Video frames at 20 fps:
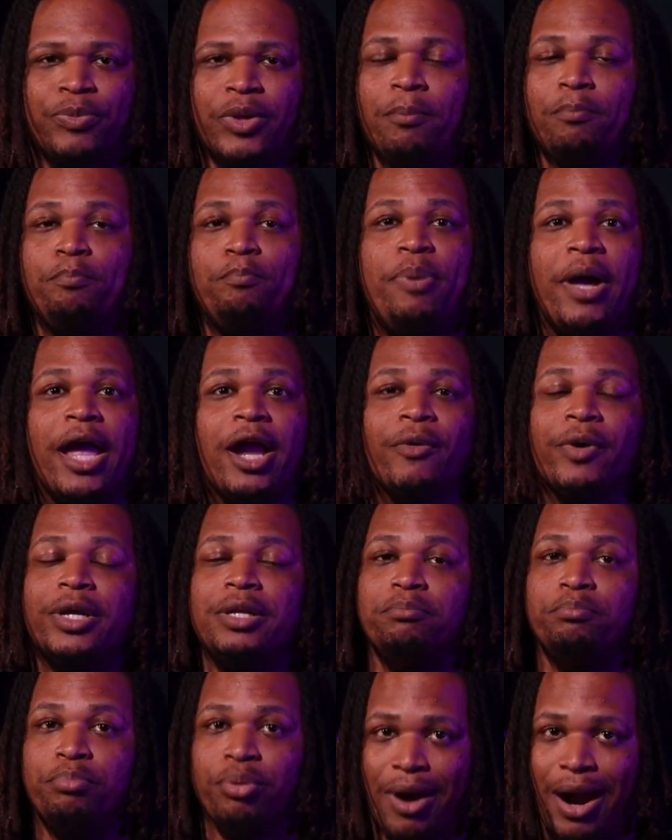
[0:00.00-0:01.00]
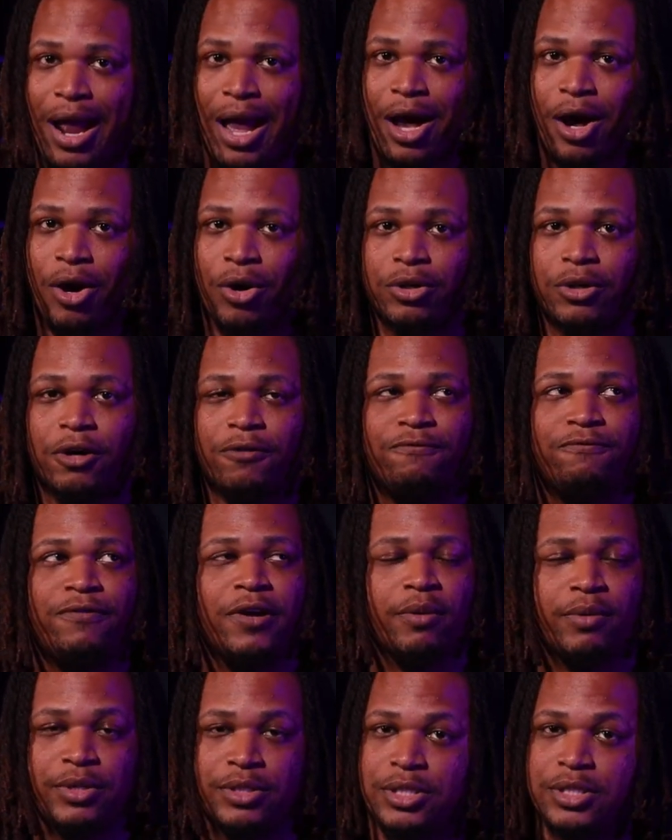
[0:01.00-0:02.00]
Barron Brown, a
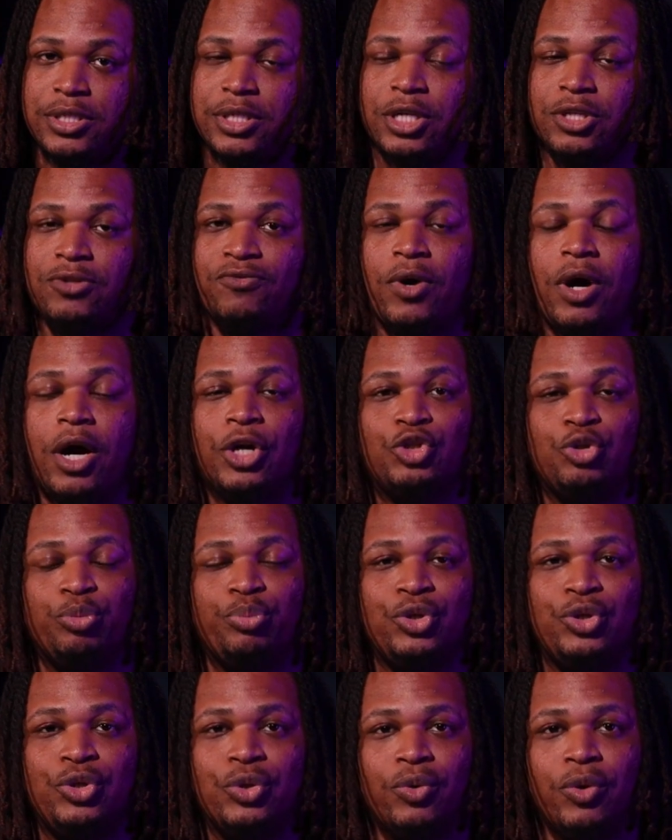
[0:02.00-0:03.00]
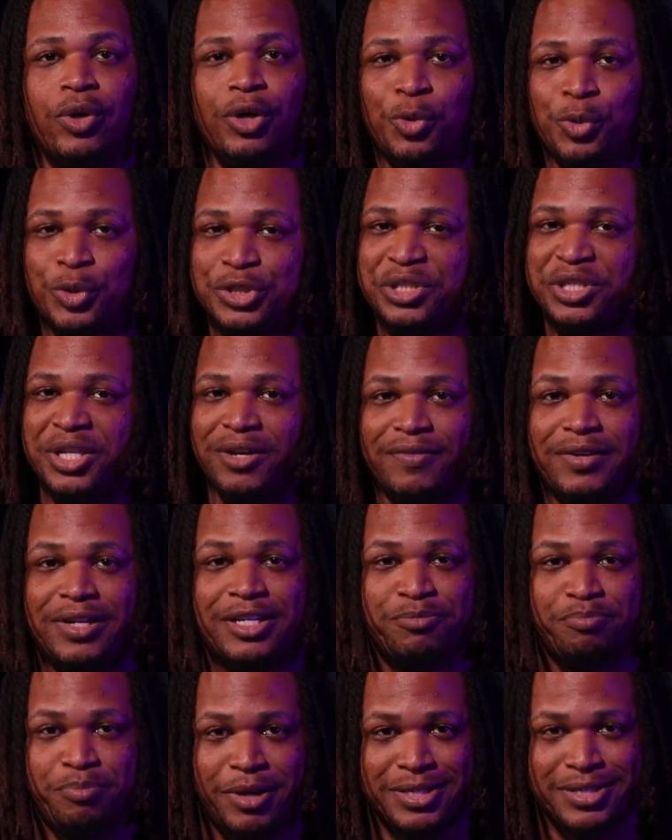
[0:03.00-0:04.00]
very successful entrepreneur who is living
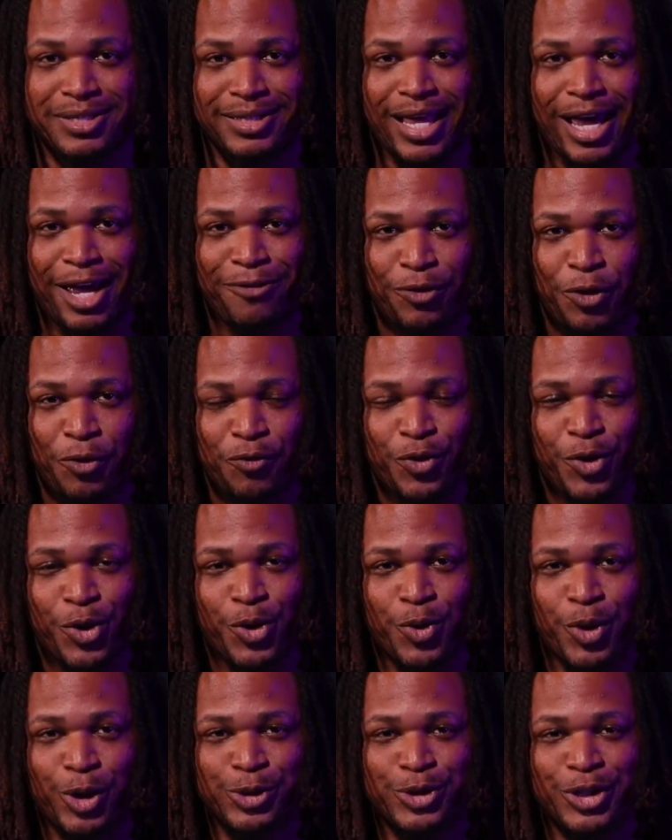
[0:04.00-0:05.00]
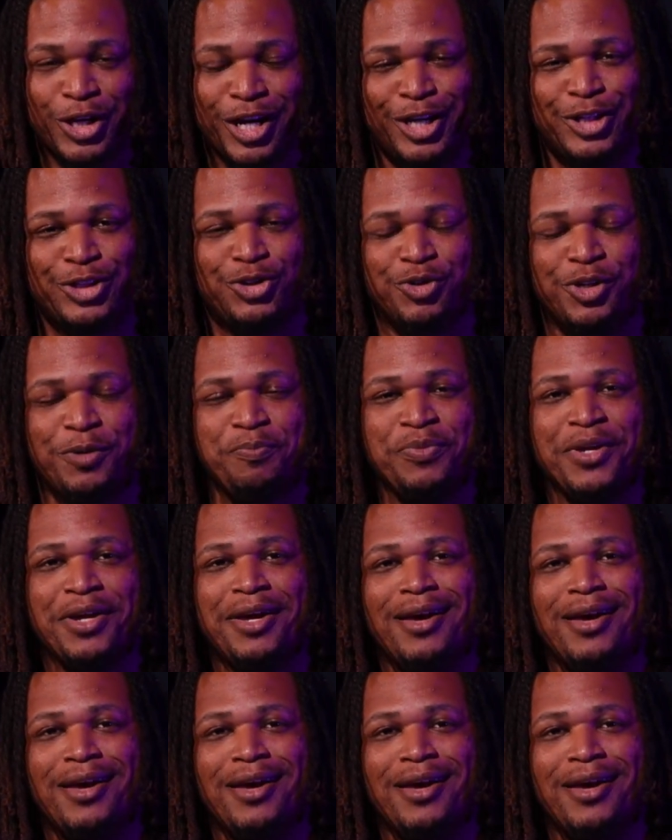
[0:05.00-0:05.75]
his best life over across the country.